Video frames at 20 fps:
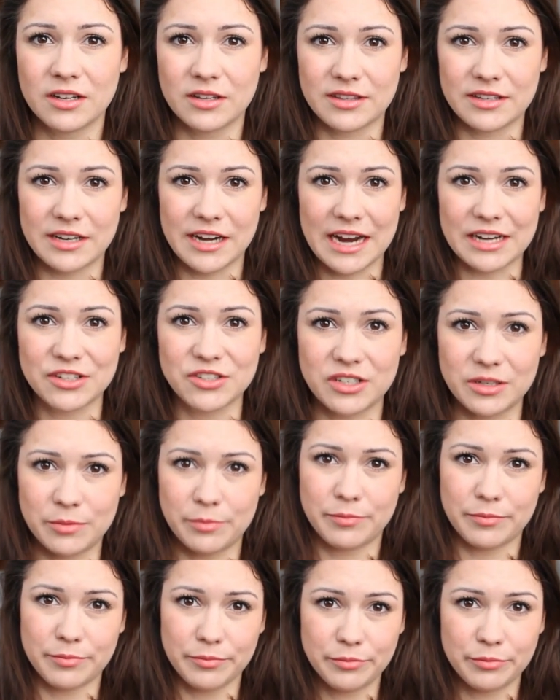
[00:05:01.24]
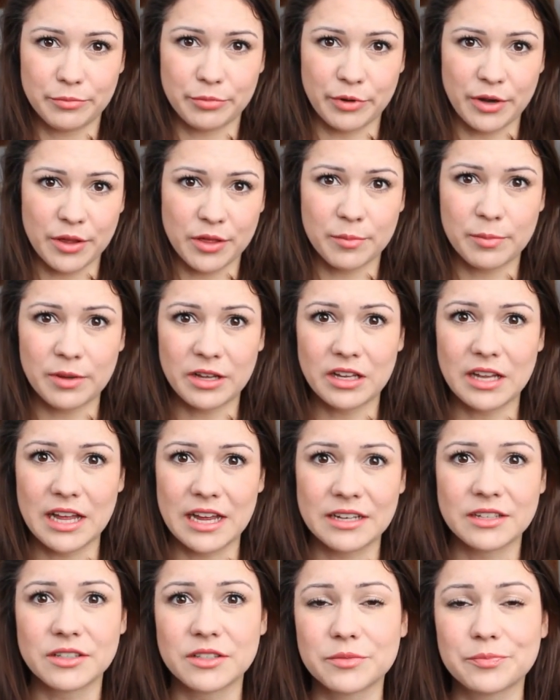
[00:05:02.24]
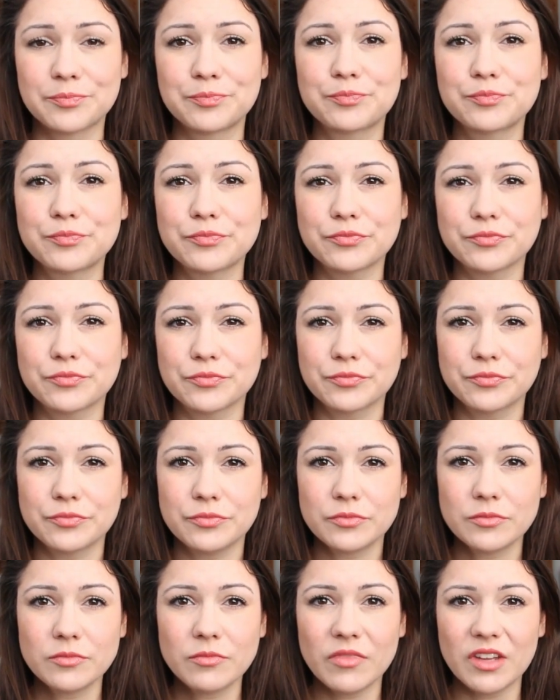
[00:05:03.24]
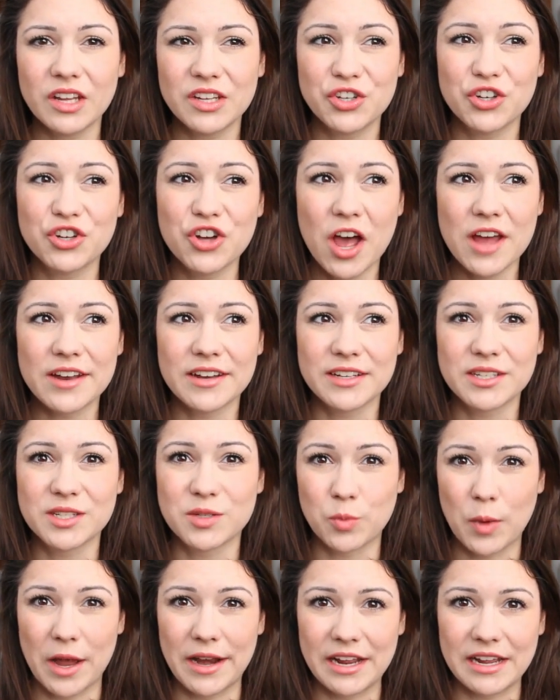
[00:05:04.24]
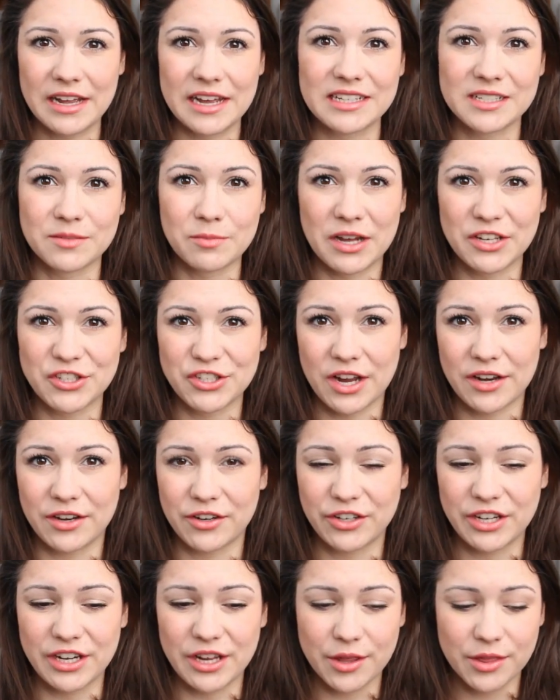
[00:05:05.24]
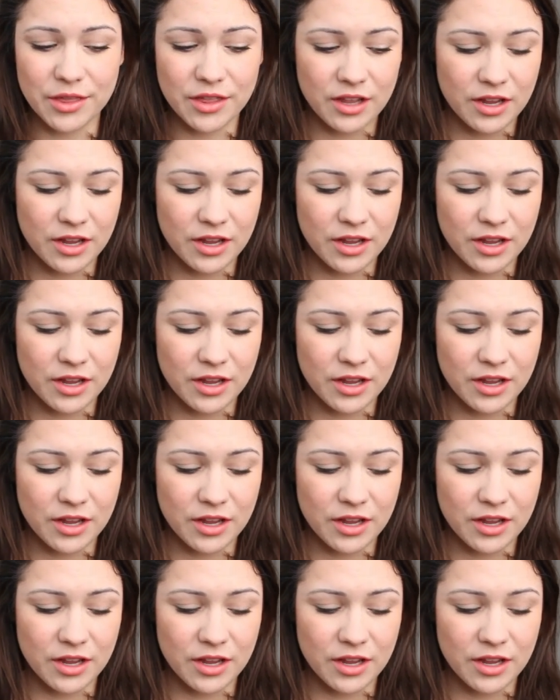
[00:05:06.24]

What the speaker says: They're actually breathable and you're not sweating as much underneath.